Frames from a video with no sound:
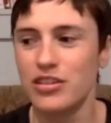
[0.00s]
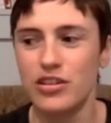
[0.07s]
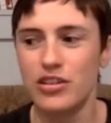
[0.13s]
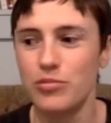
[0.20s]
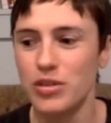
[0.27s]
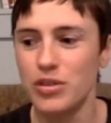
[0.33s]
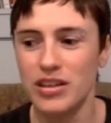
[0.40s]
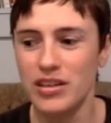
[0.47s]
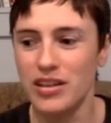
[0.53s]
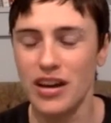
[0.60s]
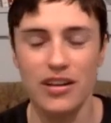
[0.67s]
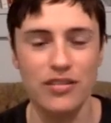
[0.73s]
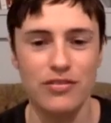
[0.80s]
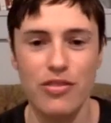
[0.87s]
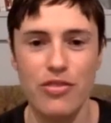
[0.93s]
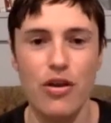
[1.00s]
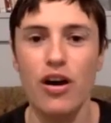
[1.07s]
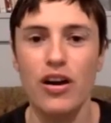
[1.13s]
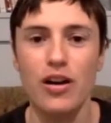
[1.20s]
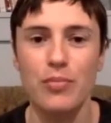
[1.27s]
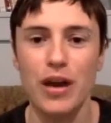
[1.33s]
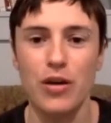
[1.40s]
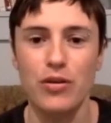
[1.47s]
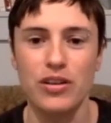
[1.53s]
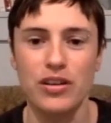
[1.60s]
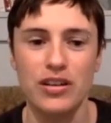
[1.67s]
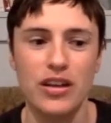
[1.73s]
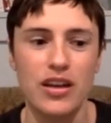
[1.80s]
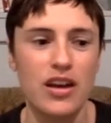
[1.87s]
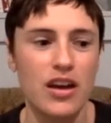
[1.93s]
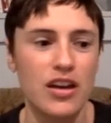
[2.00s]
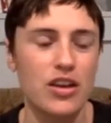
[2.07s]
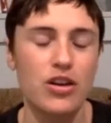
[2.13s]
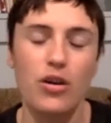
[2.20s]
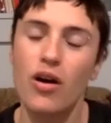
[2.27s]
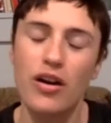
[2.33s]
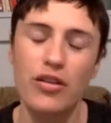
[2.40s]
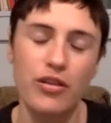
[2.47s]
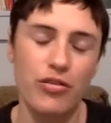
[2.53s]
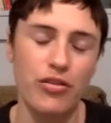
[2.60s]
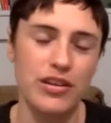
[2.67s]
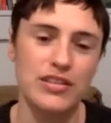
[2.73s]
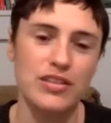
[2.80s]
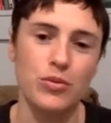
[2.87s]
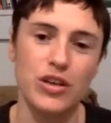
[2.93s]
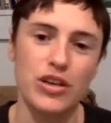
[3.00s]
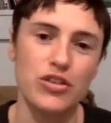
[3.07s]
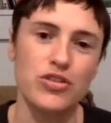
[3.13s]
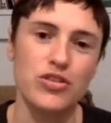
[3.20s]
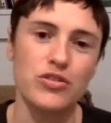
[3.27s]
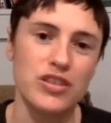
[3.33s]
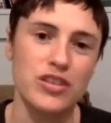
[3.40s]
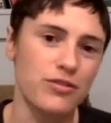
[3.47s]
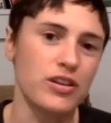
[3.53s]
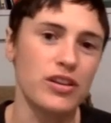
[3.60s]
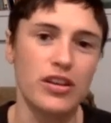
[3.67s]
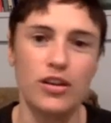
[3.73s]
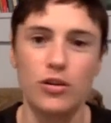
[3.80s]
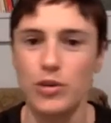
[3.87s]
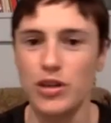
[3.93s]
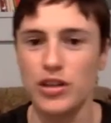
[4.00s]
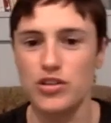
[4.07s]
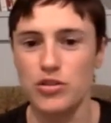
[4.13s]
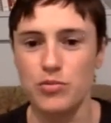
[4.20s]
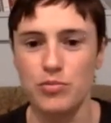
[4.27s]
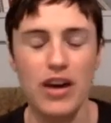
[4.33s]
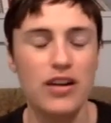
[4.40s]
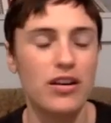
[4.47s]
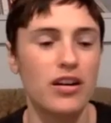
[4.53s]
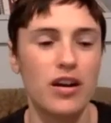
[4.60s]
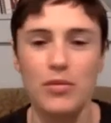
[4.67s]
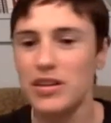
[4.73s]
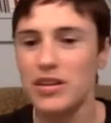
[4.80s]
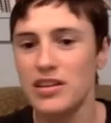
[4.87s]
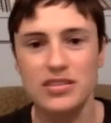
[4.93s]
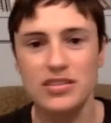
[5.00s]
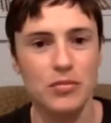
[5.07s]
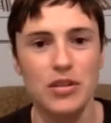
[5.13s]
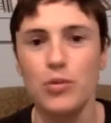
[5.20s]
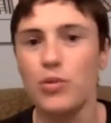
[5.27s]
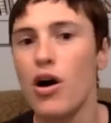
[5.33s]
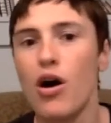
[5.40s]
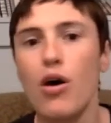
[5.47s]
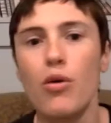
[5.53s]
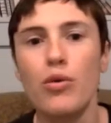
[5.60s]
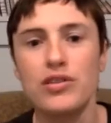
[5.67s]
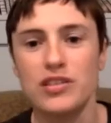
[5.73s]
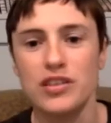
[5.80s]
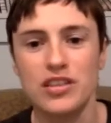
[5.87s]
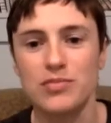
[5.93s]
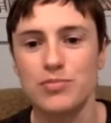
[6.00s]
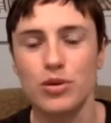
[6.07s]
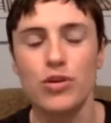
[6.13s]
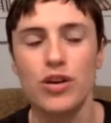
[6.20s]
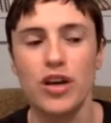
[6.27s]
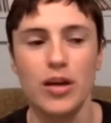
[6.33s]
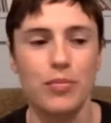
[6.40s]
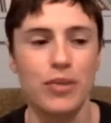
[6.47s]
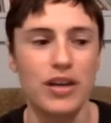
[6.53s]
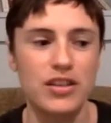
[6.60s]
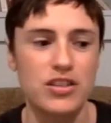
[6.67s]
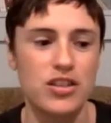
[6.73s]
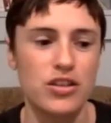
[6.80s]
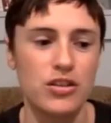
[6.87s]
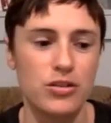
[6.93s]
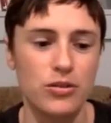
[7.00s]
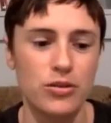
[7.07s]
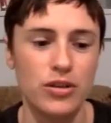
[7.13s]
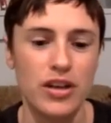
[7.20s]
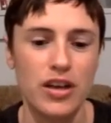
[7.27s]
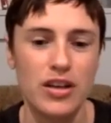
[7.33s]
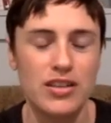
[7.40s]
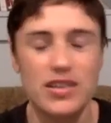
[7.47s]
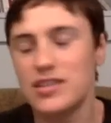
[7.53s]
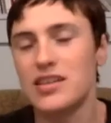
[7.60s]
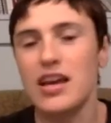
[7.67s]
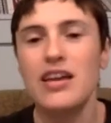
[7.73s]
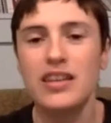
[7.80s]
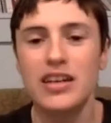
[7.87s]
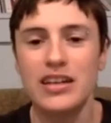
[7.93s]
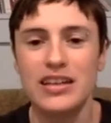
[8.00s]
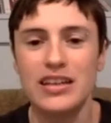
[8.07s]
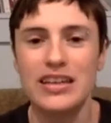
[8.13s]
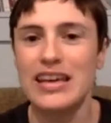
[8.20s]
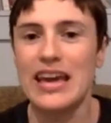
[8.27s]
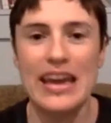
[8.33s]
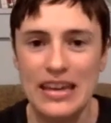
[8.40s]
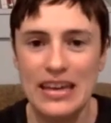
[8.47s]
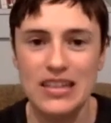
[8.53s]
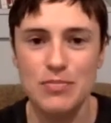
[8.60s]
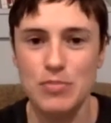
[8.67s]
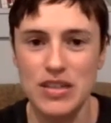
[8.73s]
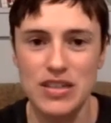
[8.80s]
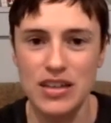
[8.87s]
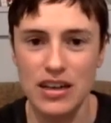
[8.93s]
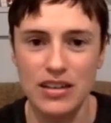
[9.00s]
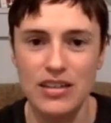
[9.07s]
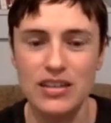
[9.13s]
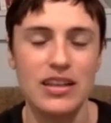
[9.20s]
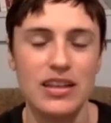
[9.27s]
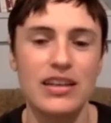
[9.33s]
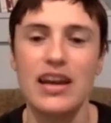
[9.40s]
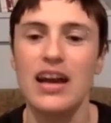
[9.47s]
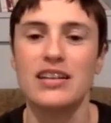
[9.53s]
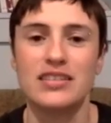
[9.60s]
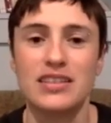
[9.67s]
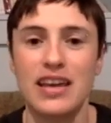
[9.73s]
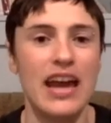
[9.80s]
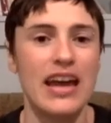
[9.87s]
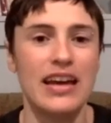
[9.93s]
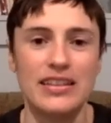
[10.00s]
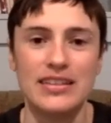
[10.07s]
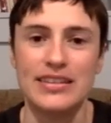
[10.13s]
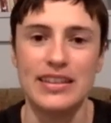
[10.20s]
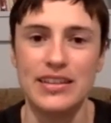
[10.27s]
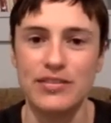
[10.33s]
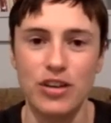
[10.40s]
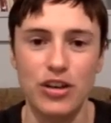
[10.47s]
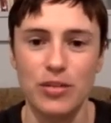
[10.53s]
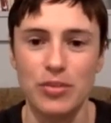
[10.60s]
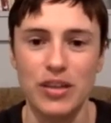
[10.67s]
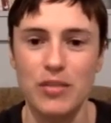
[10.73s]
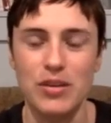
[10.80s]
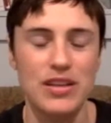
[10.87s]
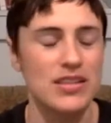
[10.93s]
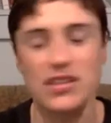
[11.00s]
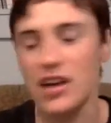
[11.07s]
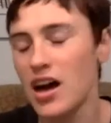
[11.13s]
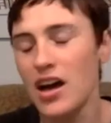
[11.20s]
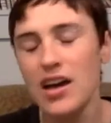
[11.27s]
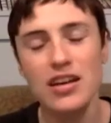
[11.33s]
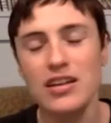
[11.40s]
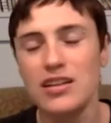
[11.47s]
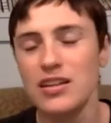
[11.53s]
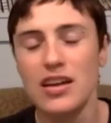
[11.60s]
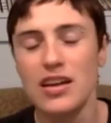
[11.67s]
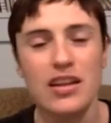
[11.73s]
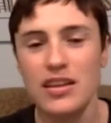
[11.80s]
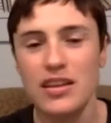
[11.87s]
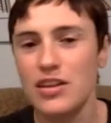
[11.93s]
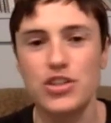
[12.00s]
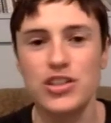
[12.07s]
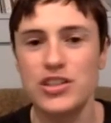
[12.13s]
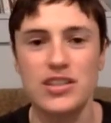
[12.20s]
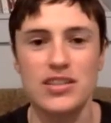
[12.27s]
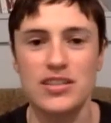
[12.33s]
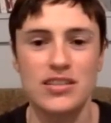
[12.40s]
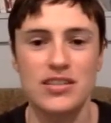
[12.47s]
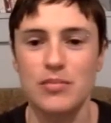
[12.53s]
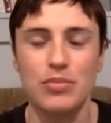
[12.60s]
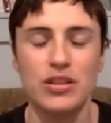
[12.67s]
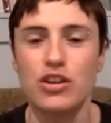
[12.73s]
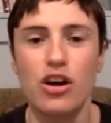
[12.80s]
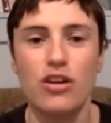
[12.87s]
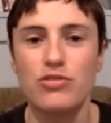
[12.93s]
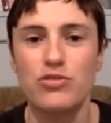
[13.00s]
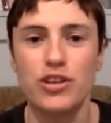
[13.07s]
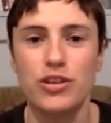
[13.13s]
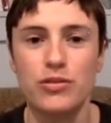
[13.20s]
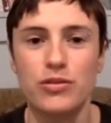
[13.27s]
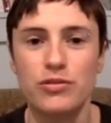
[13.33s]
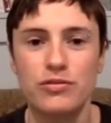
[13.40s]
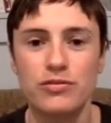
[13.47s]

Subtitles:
could be kind of thought about, and are there things that we could do differently or we could do better? I mean, that's something we're always exploring, but to say that it can't be done and that cats can't live on a plant-based diet, that just is simply not true.